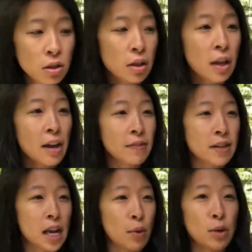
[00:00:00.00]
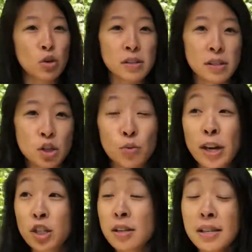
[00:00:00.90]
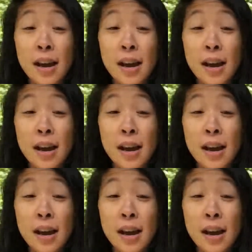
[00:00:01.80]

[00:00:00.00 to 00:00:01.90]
our life. That's how we draw situations.